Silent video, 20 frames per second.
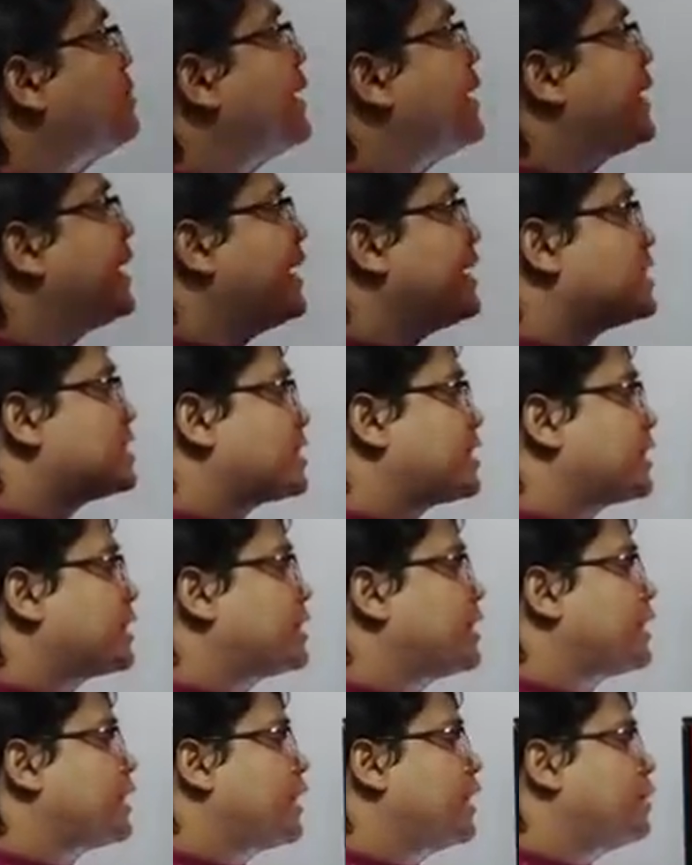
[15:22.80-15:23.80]
knowledge very
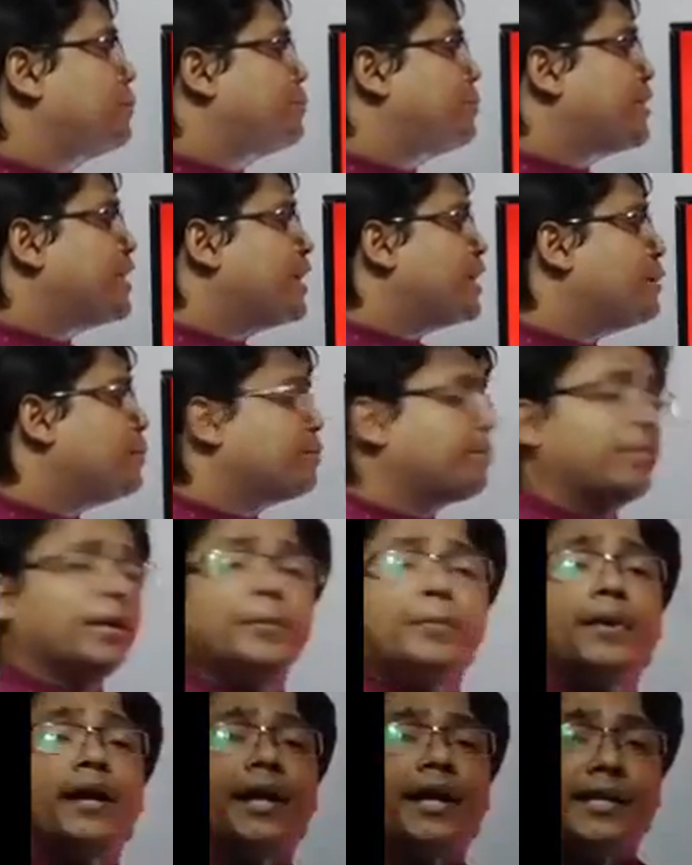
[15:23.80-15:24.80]
restricted in
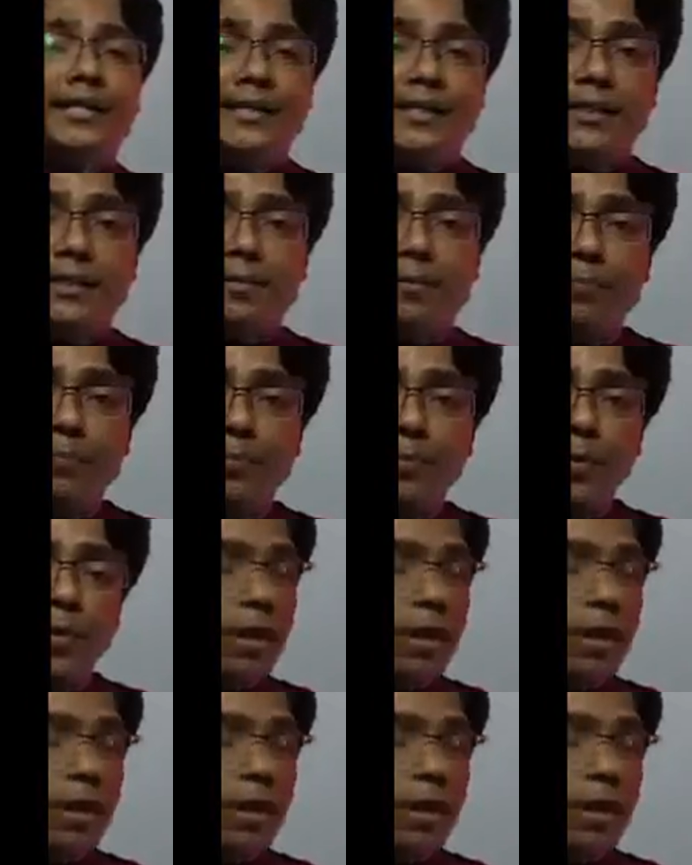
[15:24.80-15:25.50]
paper age?